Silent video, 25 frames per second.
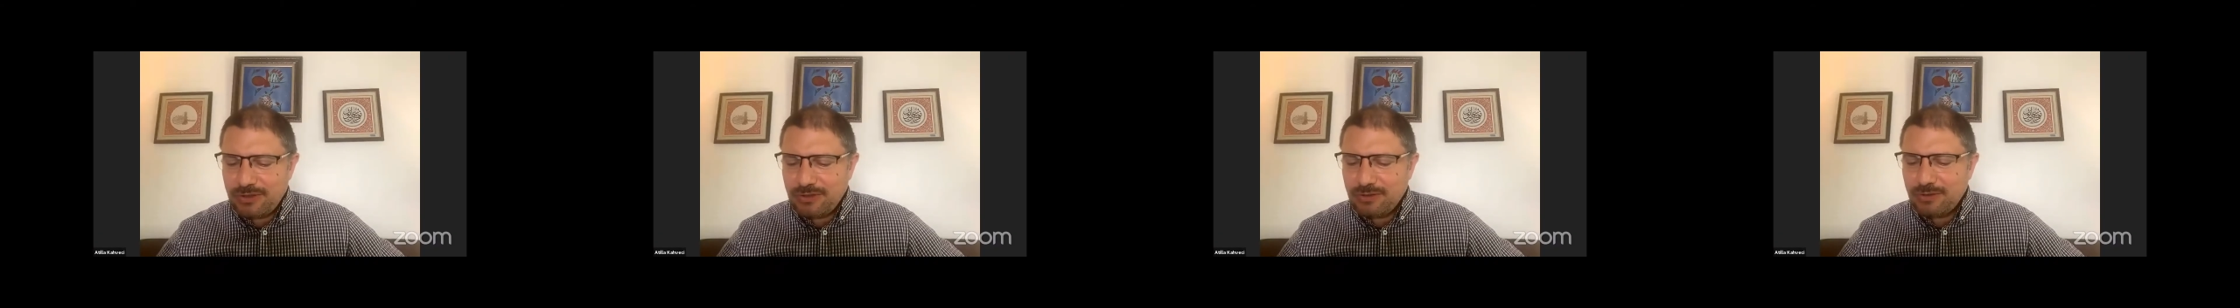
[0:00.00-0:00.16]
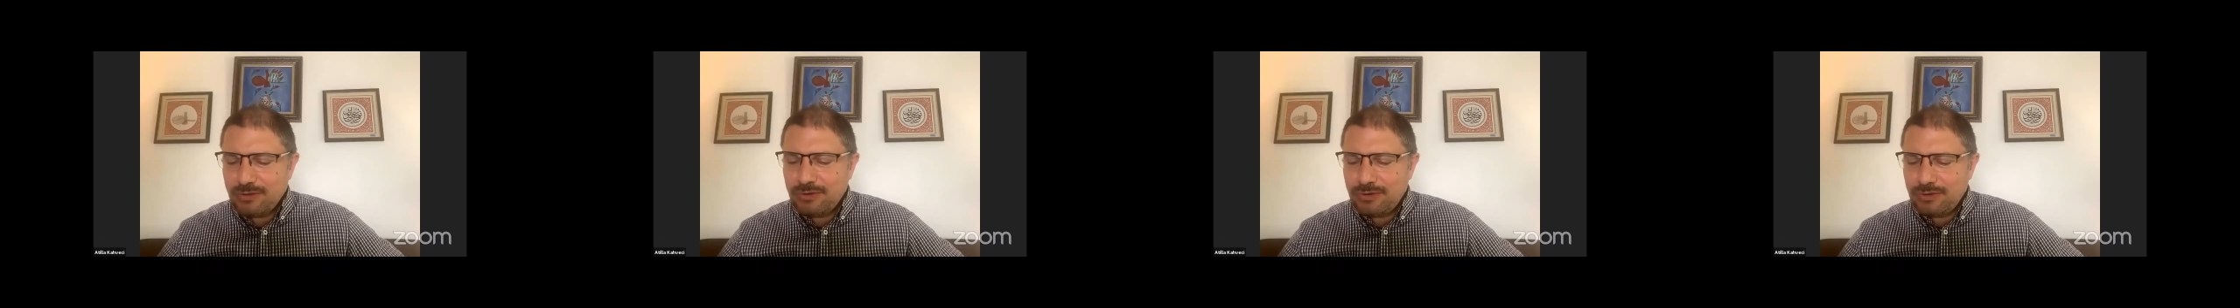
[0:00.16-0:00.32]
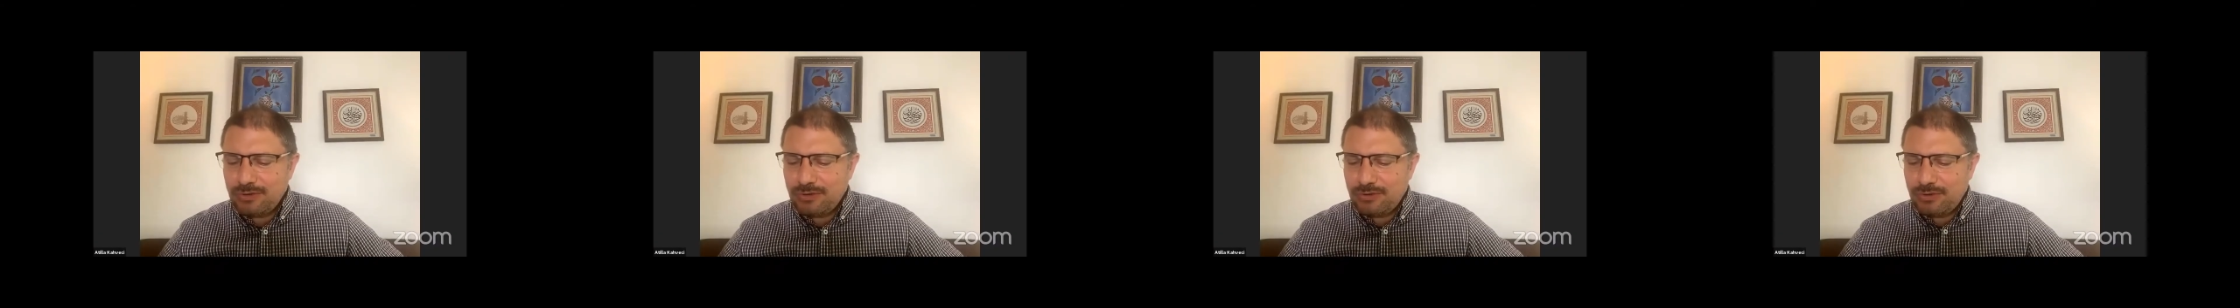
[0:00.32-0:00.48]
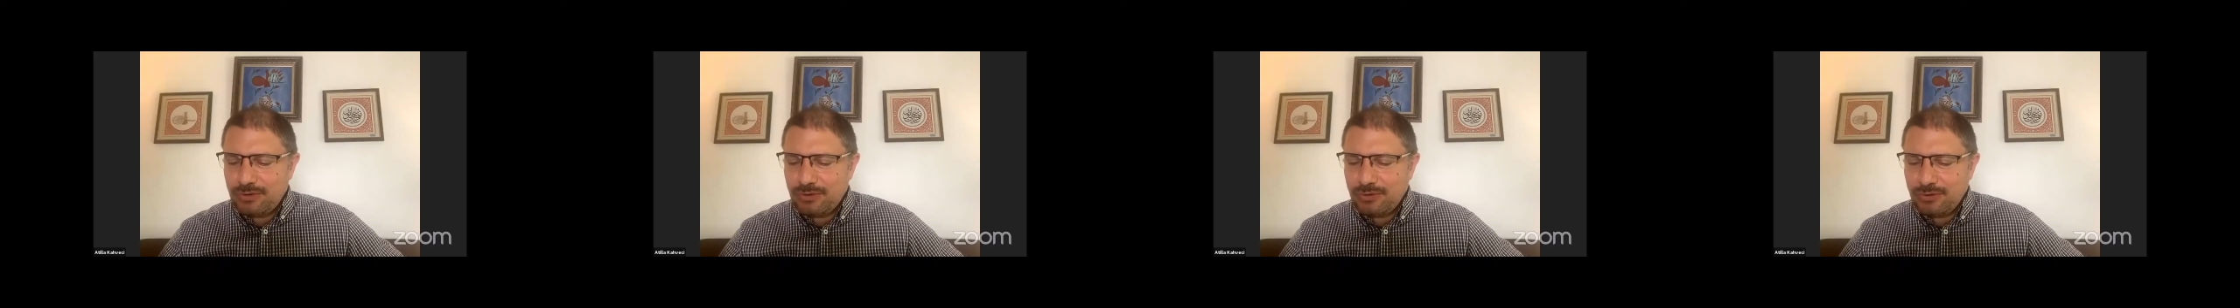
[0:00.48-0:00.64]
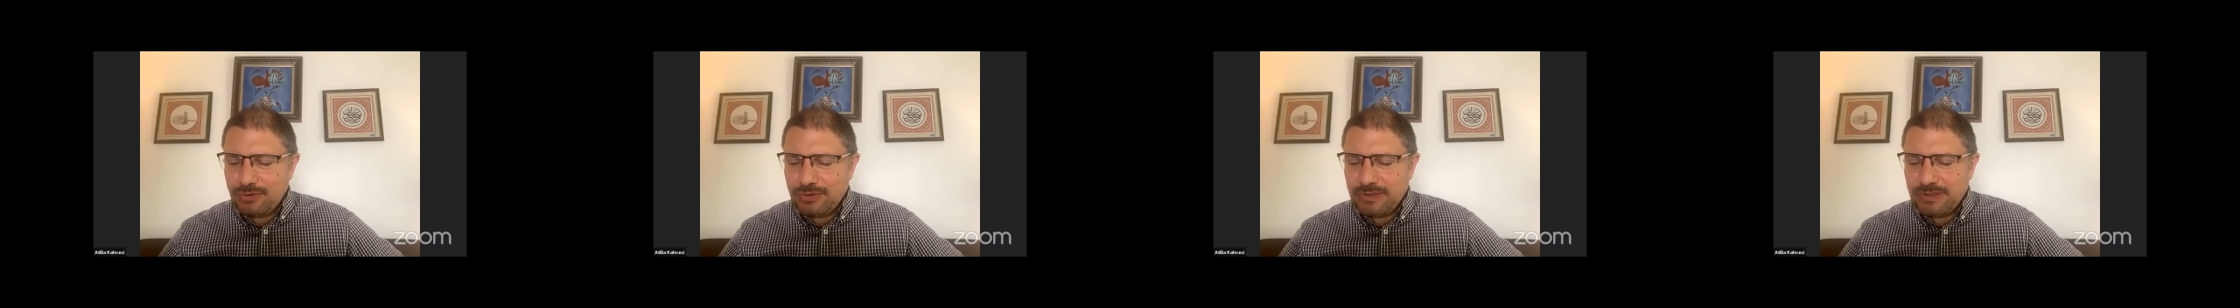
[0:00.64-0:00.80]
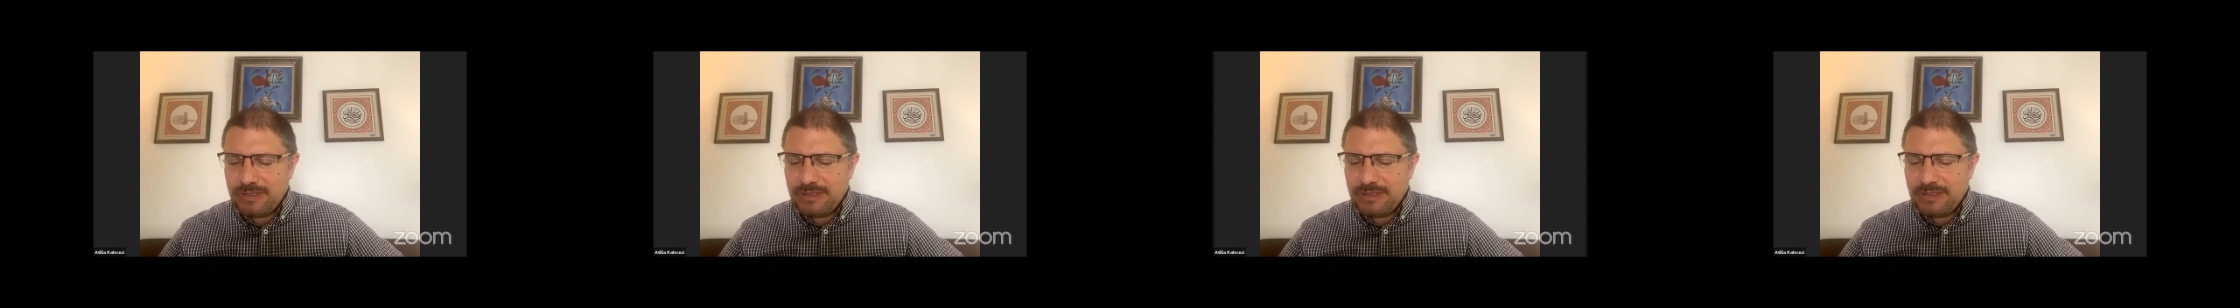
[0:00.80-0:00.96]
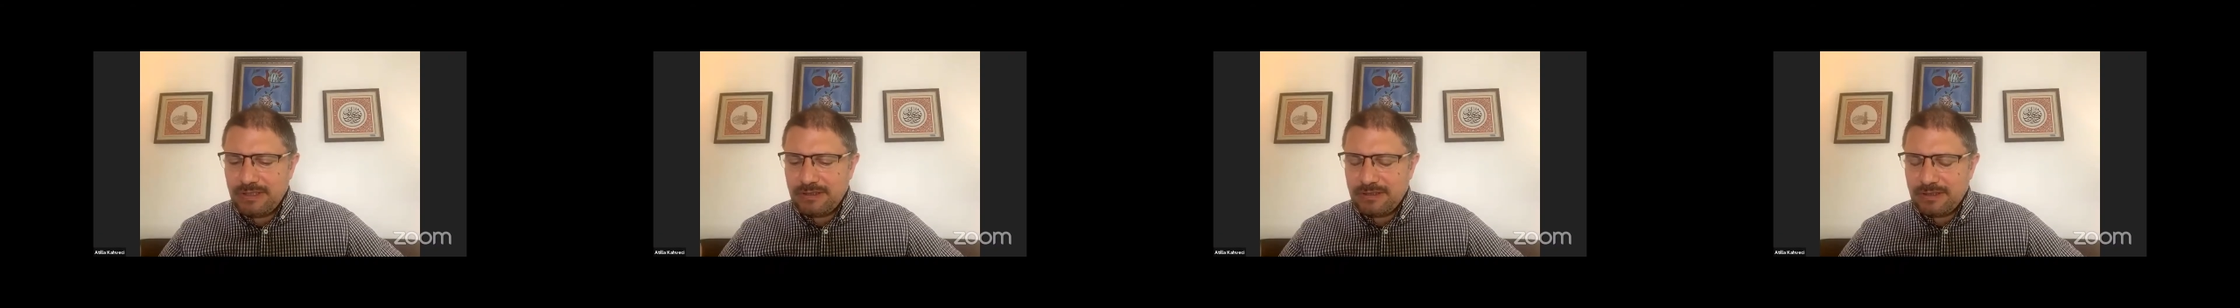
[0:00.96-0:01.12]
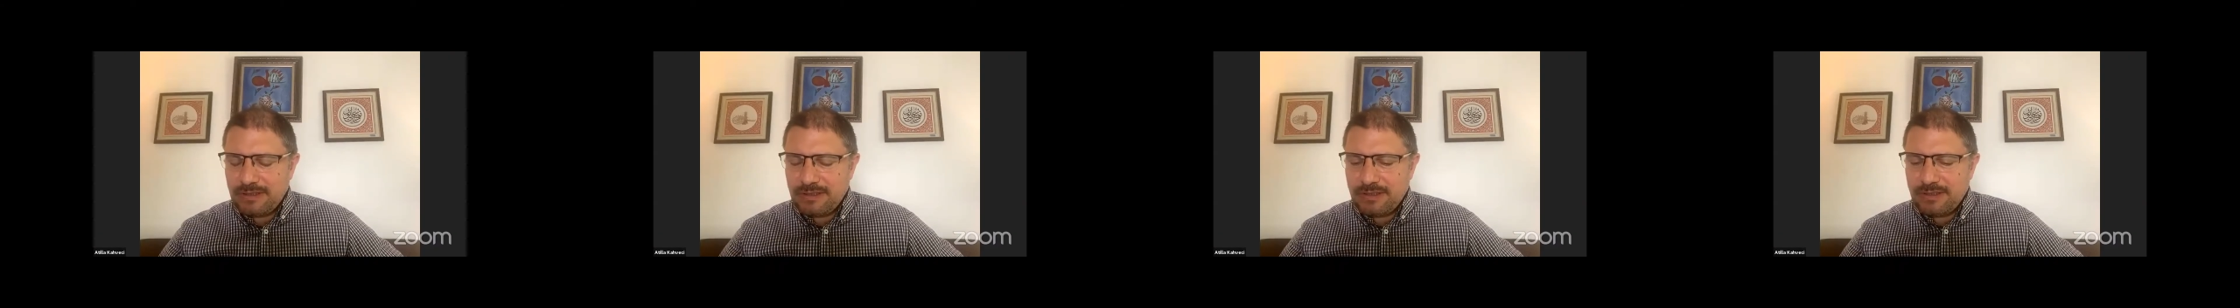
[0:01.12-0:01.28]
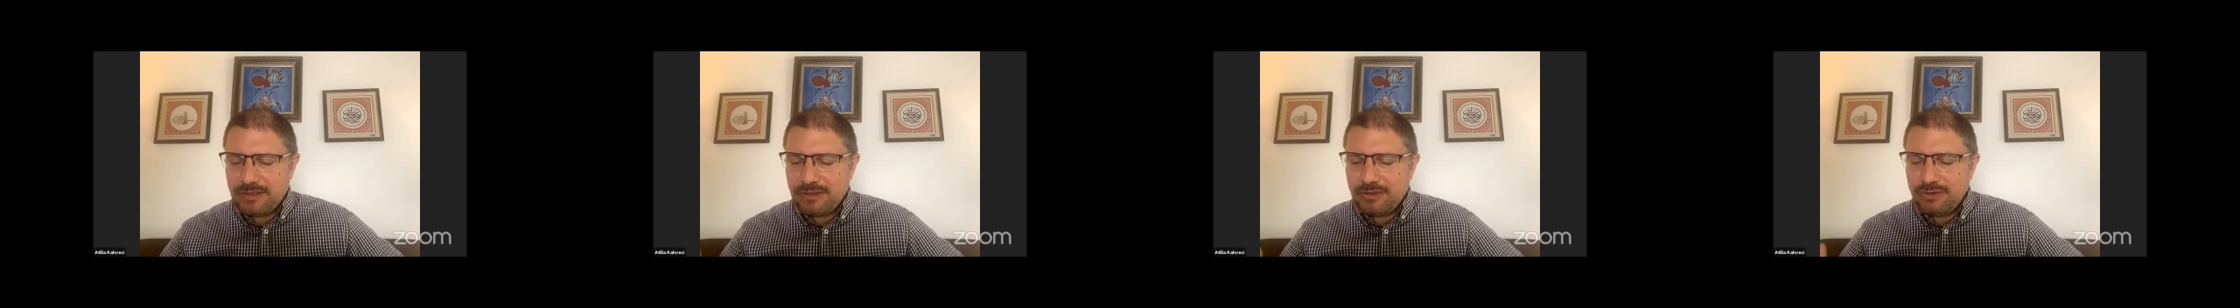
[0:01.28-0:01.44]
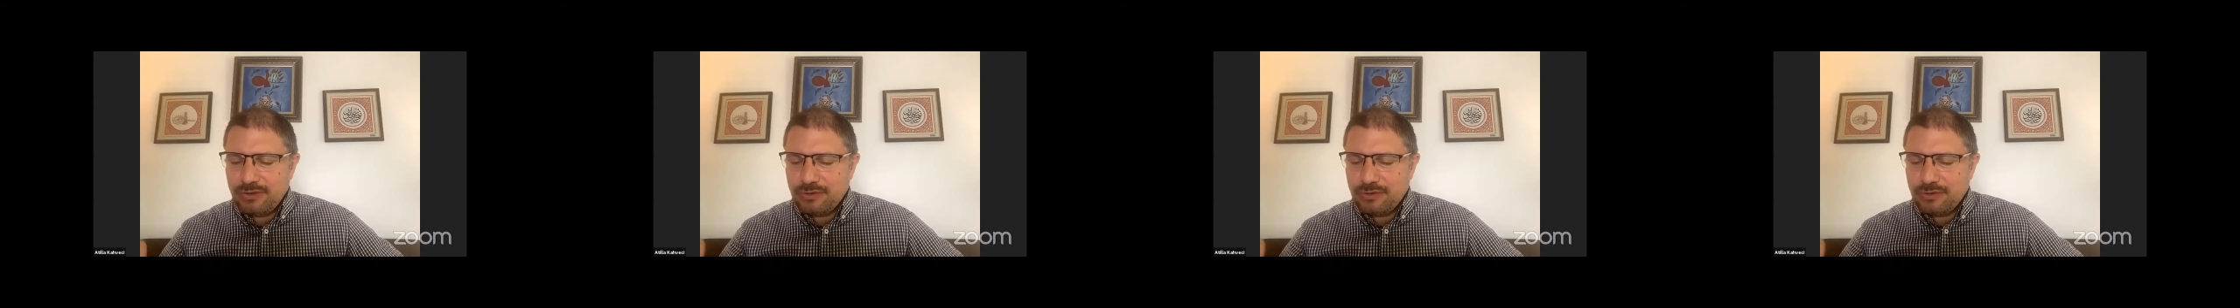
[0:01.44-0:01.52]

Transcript: alluded to the,